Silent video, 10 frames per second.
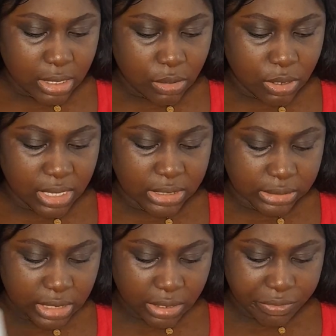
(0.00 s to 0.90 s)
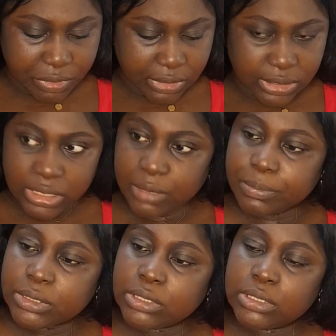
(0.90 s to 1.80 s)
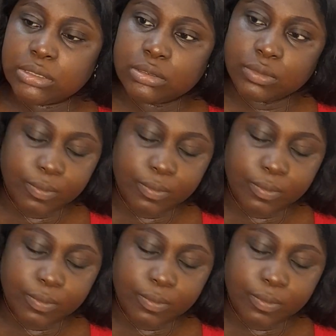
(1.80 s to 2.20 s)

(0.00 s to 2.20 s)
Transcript: Okay, these are the receipts.